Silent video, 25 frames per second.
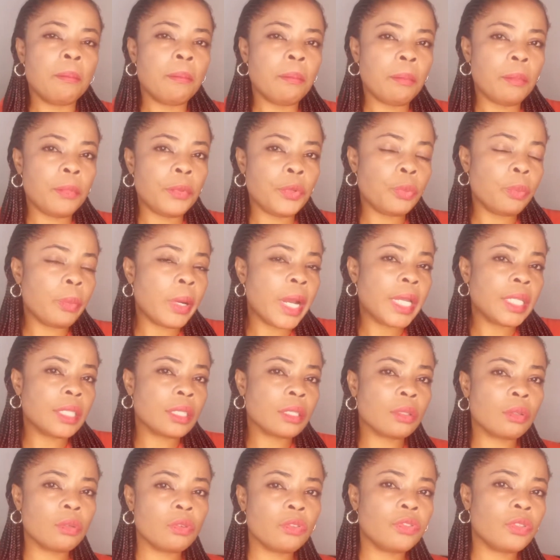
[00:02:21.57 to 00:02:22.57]
you
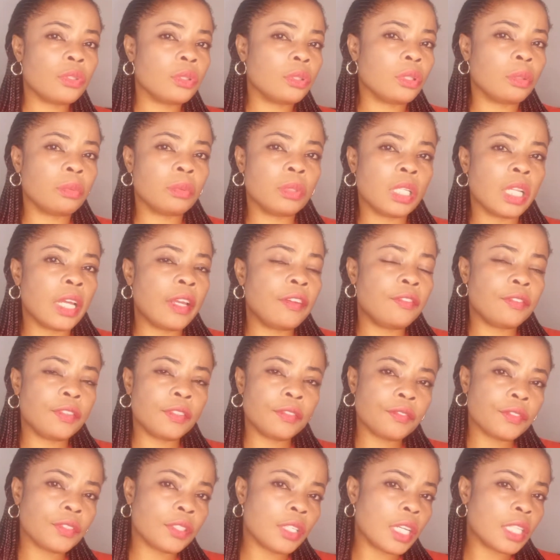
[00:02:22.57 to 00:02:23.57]
might go for something like
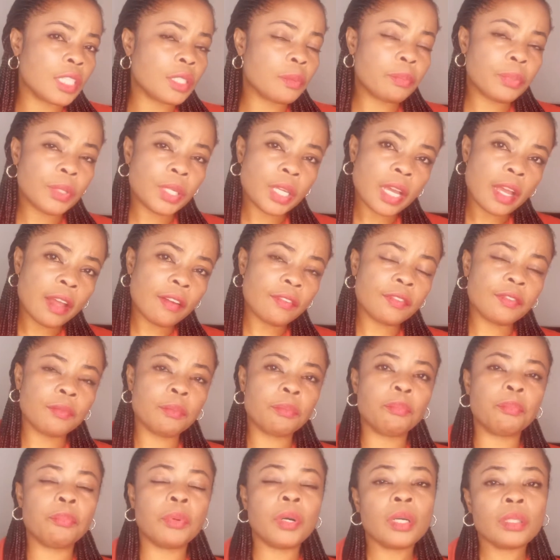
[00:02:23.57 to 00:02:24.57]
50 SPF.
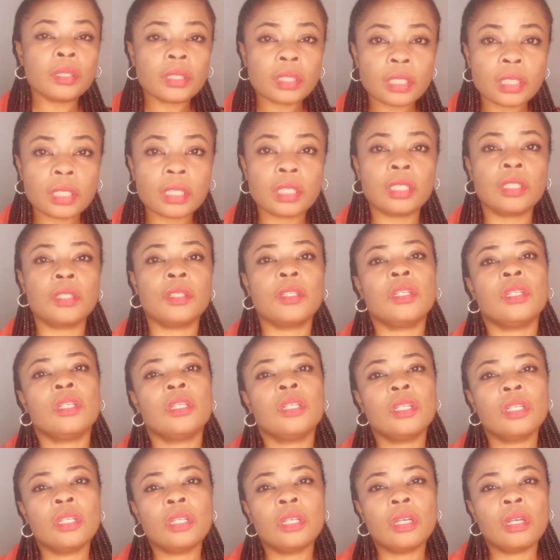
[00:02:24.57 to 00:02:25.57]
But
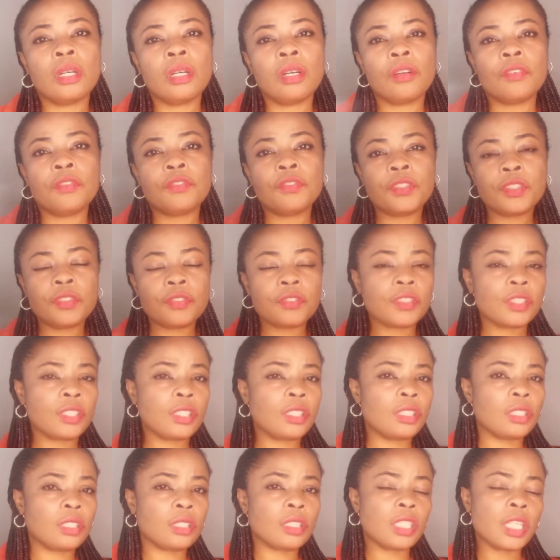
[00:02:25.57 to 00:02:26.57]

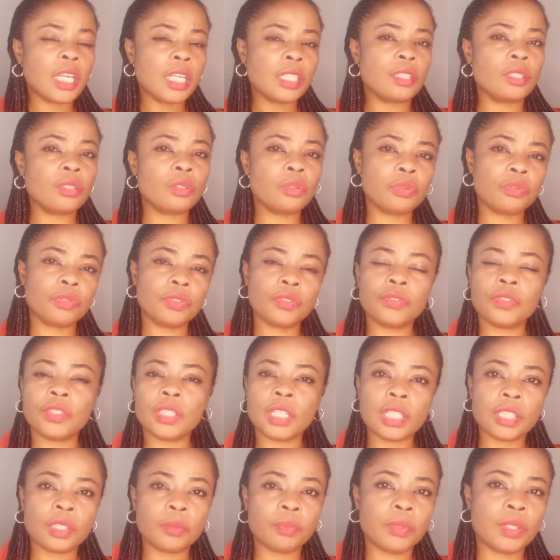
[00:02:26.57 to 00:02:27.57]
30 to
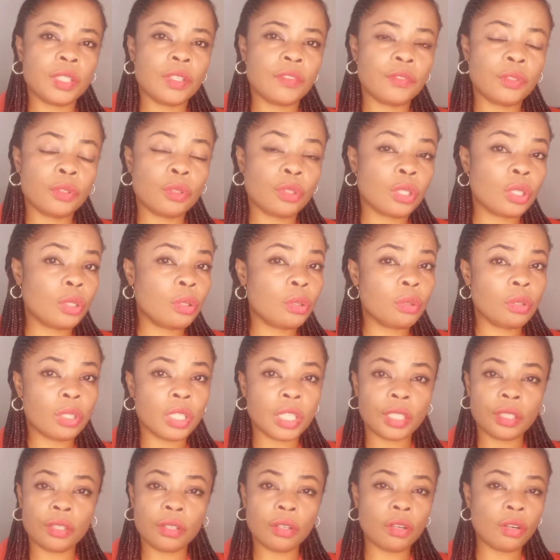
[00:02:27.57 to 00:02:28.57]
50 SPF, you're still going to
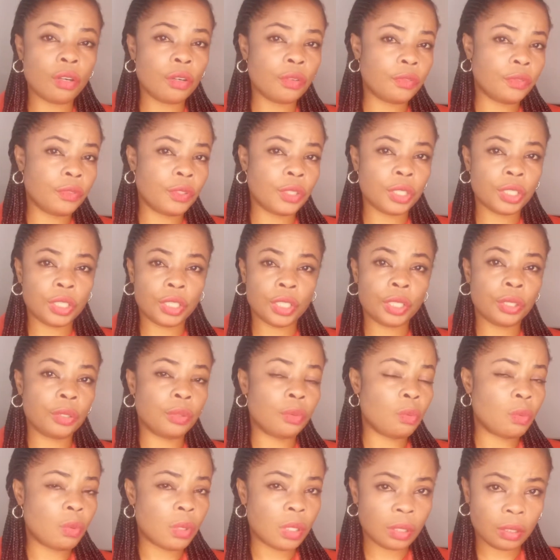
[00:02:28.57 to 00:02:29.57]
get the coverage that
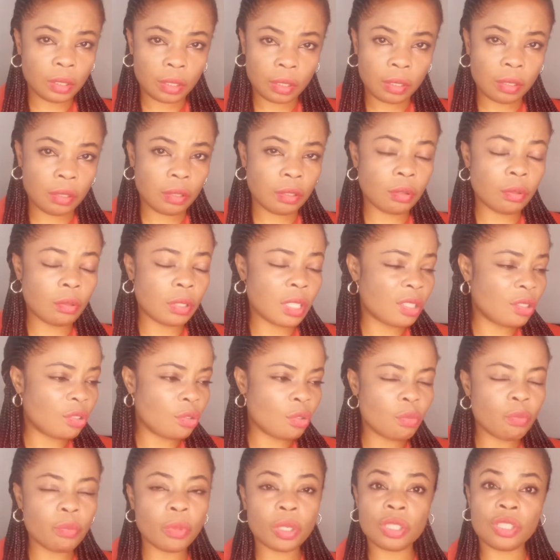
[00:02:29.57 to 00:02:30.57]
you want. So
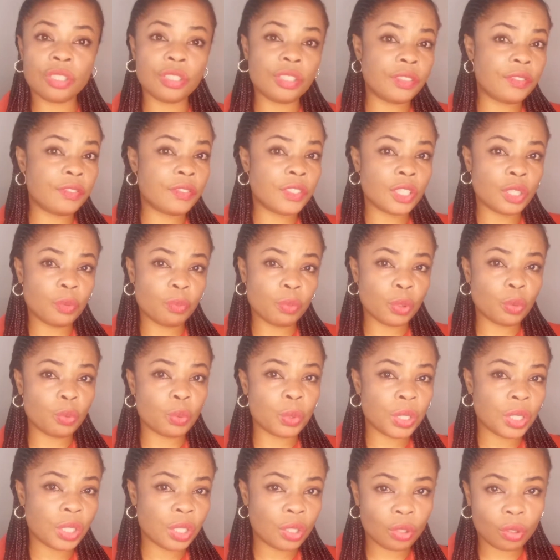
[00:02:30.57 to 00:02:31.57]
there's no much difference
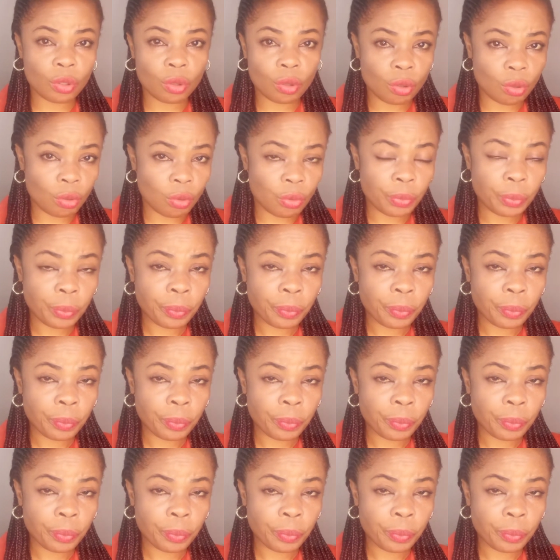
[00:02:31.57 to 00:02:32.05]
between these two.